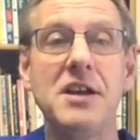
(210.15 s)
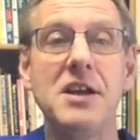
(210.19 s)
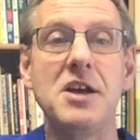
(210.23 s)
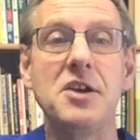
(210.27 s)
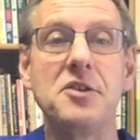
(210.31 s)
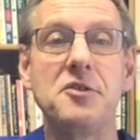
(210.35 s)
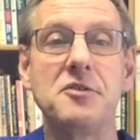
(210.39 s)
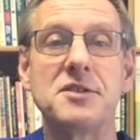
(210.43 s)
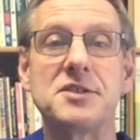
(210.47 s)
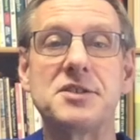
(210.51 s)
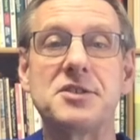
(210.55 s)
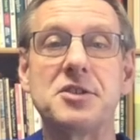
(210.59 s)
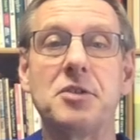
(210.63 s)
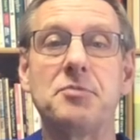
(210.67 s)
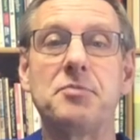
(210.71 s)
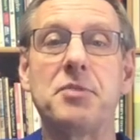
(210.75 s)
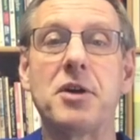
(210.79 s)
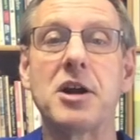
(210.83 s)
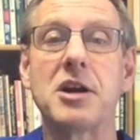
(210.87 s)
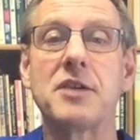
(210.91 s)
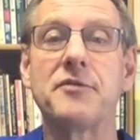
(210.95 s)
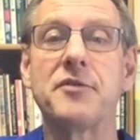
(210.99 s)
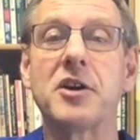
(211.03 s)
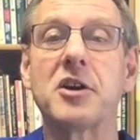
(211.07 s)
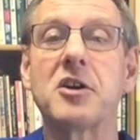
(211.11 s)
You're still part
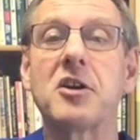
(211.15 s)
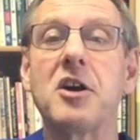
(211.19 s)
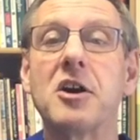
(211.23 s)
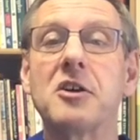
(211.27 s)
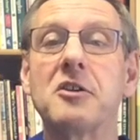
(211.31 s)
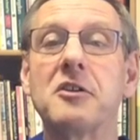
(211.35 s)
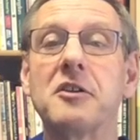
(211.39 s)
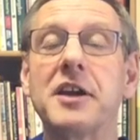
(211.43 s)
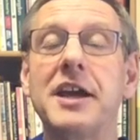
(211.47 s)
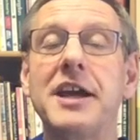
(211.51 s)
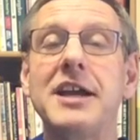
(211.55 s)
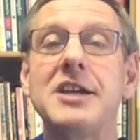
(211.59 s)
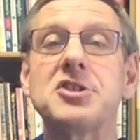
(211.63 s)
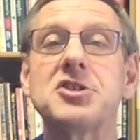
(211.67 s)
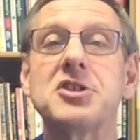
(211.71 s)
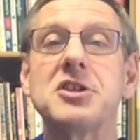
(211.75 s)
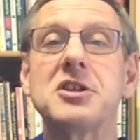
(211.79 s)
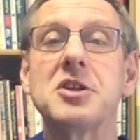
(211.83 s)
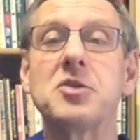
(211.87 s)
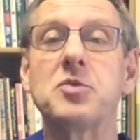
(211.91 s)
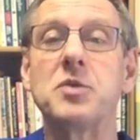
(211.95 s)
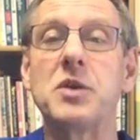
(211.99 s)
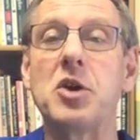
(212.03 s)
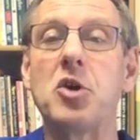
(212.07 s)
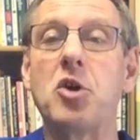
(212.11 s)
of our congregation,
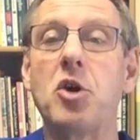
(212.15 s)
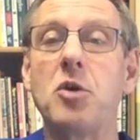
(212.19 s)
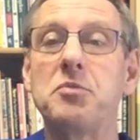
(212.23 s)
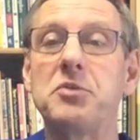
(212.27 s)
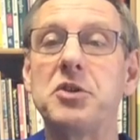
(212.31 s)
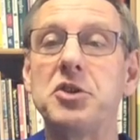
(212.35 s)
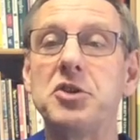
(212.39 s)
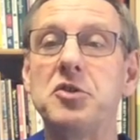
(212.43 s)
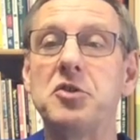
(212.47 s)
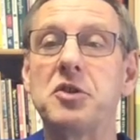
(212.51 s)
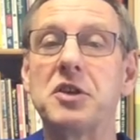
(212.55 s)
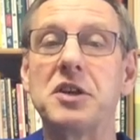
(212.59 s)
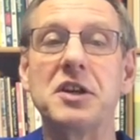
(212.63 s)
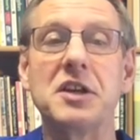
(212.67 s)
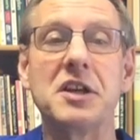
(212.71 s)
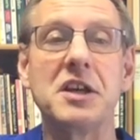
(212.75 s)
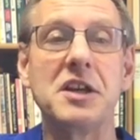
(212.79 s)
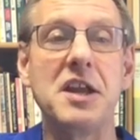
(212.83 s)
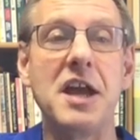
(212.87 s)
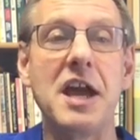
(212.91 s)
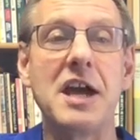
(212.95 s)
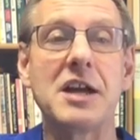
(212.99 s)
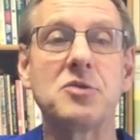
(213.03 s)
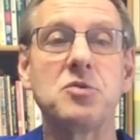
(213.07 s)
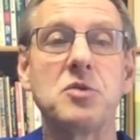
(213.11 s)
and we hope that you can
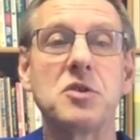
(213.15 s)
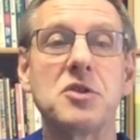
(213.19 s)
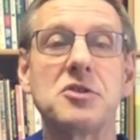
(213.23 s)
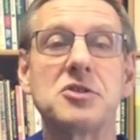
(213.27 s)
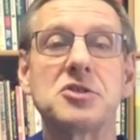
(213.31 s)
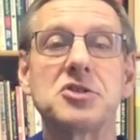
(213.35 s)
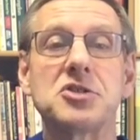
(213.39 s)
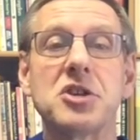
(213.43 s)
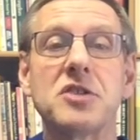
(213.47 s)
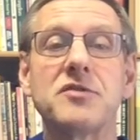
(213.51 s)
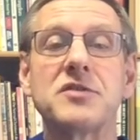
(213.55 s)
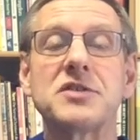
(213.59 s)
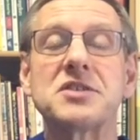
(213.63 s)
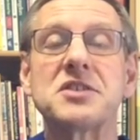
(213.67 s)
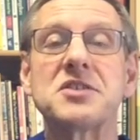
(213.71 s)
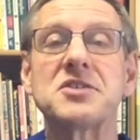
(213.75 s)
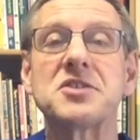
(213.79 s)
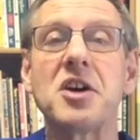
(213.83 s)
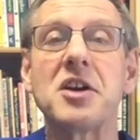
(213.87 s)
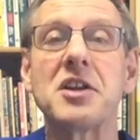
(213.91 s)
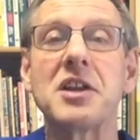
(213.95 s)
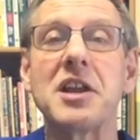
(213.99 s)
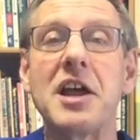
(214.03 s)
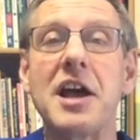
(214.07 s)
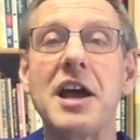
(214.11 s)
connect with our services
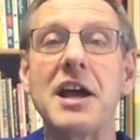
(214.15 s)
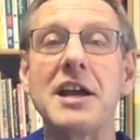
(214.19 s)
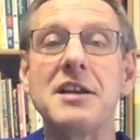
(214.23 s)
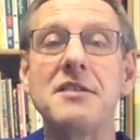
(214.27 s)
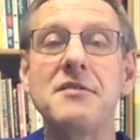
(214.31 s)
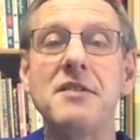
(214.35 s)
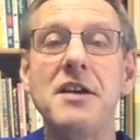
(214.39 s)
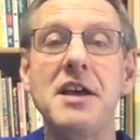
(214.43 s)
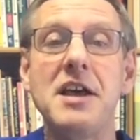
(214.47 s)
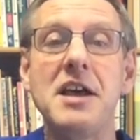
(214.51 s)
online